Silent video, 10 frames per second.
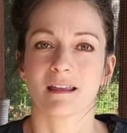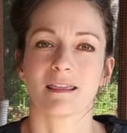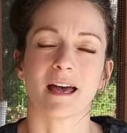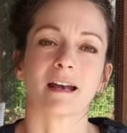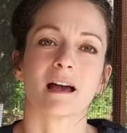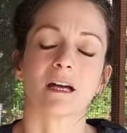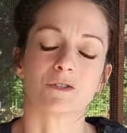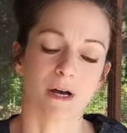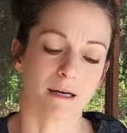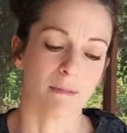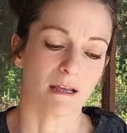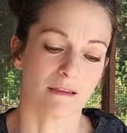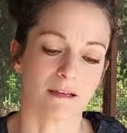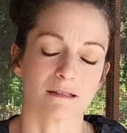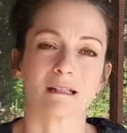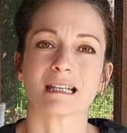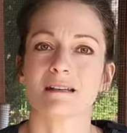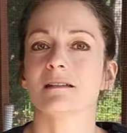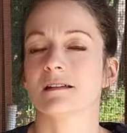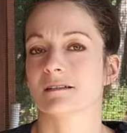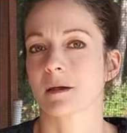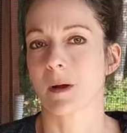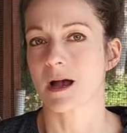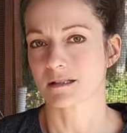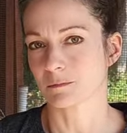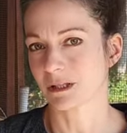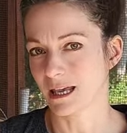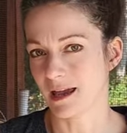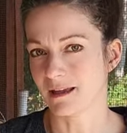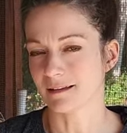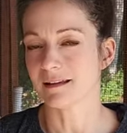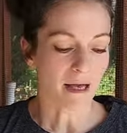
that I try to make things as easy as I possibly can.